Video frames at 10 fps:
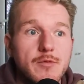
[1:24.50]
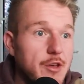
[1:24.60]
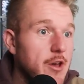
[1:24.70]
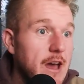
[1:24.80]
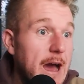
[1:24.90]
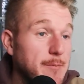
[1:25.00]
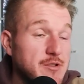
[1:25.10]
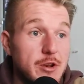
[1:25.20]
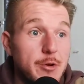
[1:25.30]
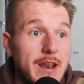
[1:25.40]
the
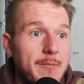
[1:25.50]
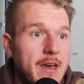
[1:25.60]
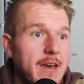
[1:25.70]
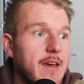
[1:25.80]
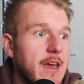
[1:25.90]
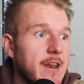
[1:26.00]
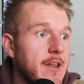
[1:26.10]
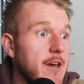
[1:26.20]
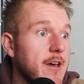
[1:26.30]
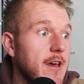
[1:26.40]
absolute limit in
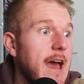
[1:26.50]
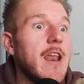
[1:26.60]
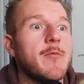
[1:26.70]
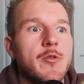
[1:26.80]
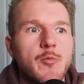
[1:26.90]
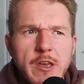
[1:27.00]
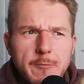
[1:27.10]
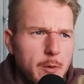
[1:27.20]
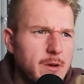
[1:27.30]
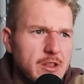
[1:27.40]
an element where you
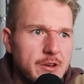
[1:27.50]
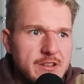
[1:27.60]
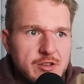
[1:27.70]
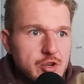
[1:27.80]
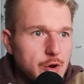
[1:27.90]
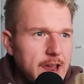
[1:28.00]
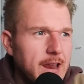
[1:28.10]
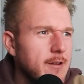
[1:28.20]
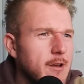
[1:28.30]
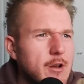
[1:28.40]
probably don't need to
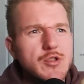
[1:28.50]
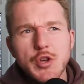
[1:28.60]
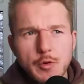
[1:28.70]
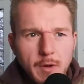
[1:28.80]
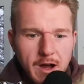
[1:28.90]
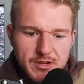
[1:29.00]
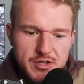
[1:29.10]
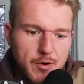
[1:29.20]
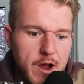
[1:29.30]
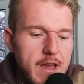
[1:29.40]
train too
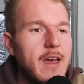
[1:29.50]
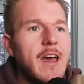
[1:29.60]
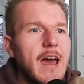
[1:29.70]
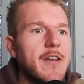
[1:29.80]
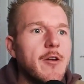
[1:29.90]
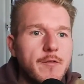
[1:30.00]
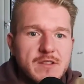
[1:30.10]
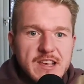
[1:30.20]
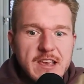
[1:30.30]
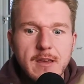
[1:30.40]
much, right? And
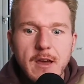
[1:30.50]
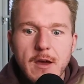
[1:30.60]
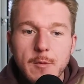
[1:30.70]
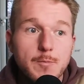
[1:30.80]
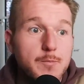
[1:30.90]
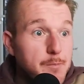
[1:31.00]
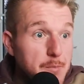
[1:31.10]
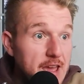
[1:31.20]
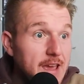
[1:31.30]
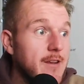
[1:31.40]
obviously,
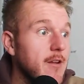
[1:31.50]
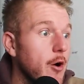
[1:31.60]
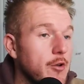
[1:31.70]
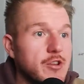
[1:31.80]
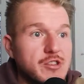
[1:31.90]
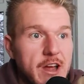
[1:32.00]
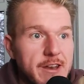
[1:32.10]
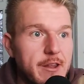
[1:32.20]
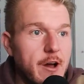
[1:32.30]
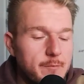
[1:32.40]
being on the
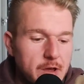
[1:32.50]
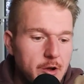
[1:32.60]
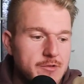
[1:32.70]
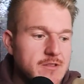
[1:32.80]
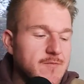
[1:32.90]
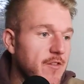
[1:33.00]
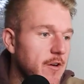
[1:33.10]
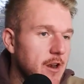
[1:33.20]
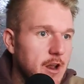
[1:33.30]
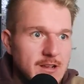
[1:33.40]
journey that I've been on for
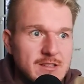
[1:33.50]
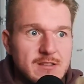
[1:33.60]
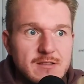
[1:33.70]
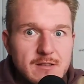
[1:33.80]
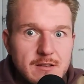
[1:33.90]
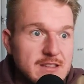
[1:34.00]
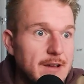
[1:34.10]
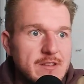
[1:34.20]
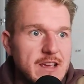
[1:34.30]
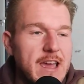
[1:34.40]
the last
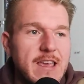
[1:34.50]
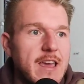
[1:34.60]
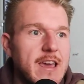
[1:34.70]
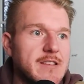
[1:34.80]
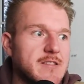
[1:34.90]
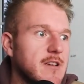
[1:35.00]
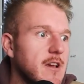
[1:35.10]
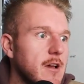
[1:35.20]
7 to 8 years,